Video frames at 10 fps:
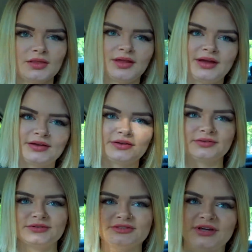like
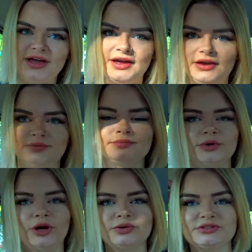say,
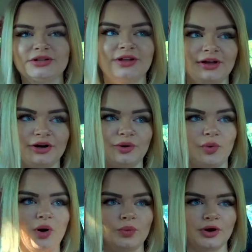you know, see you later
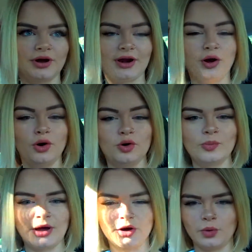while we're at
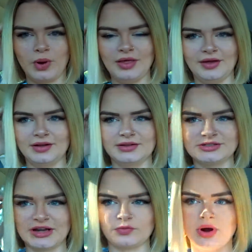home. I don't know why that is.
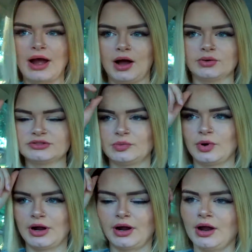Like if we're out
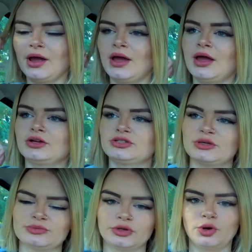somewhere, it
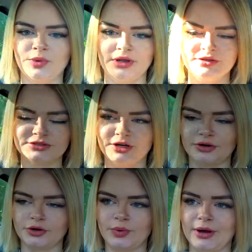seems a little bit easier. I
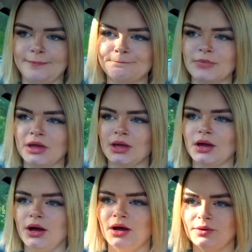don't know why.
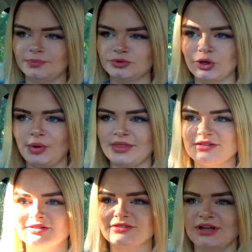So anyway, this is